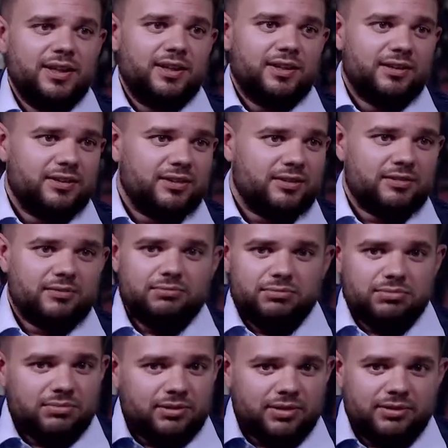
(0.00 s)

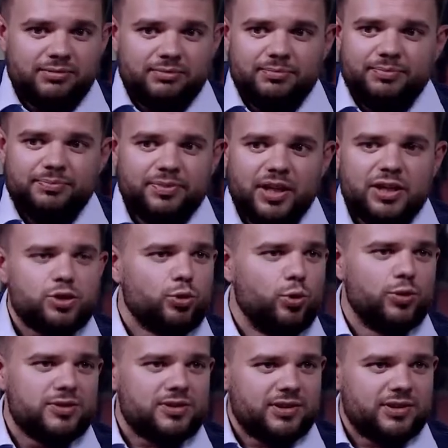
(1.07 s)
machines, pumps, ventilation